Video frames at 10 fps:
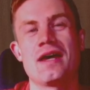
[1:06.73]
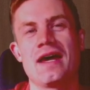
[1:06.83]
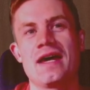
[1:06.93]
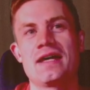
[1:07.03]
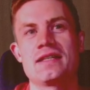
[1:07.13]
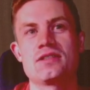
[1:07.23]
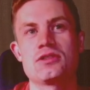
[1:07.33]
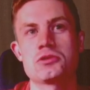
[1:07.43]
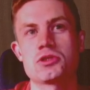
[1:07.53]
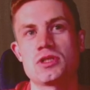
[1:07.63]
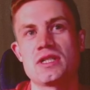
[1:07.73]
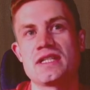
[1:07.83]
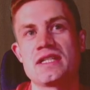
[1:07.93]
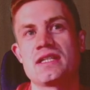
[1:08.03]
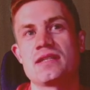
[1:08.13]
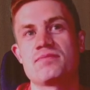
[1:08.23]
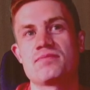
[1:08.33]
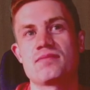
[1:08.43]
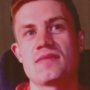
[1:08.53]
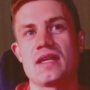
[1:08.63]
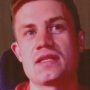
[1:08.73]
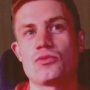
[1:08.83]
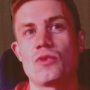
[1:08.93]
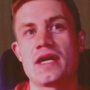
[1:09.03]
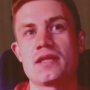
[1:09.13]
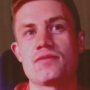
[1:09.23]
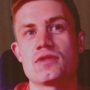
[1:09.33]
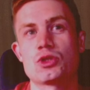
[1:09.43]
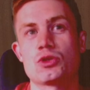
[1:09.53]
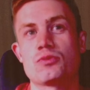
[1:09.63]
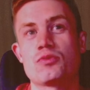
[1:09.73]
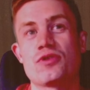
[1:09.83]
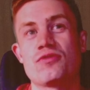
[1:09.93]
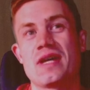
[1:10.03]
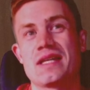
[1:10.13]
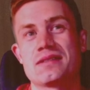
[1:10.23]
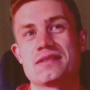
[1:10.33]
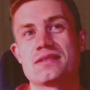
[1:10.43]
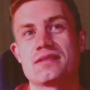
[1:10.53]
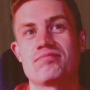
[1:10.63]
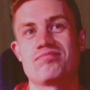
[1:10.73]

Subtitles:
And usually, as white, we should prevent